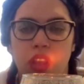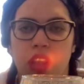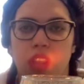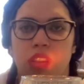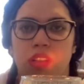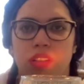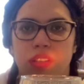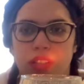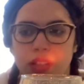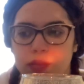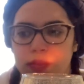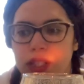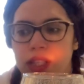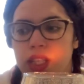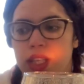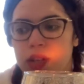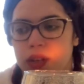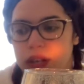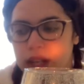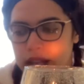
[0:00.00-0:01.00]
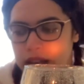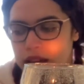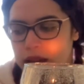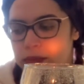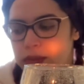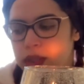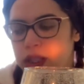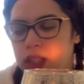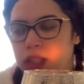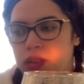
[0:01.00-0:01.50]
There's something that you're
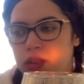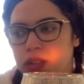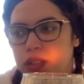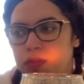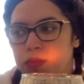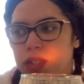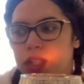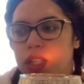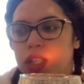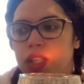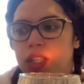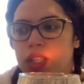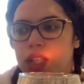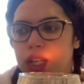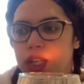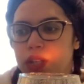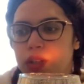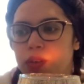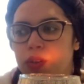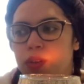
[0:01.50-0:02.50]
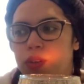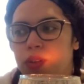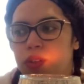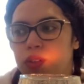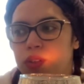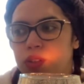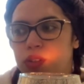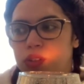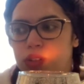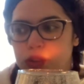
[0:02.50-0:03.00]
gambling or something that you're
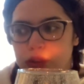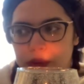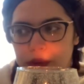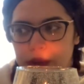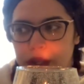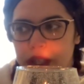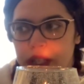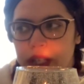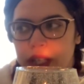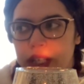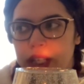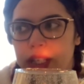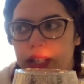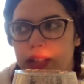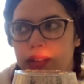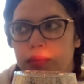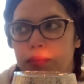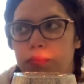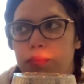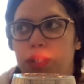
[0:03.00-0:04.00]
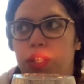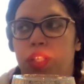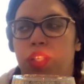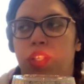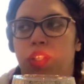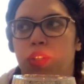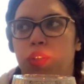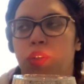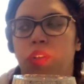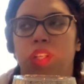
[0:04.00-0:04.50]
doing, but
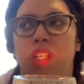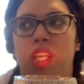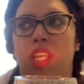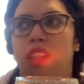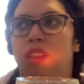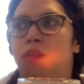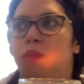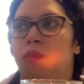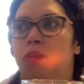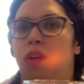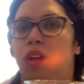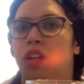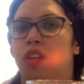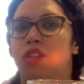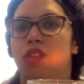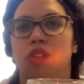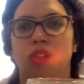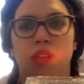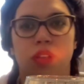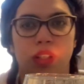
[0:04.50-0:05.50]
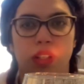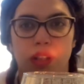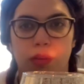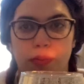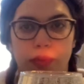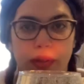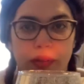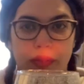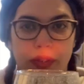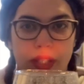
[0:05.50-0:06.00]
you're not the one showing up
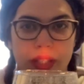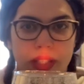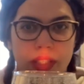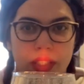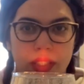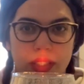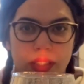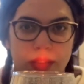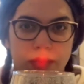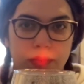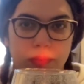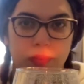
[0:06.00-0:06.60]
your face.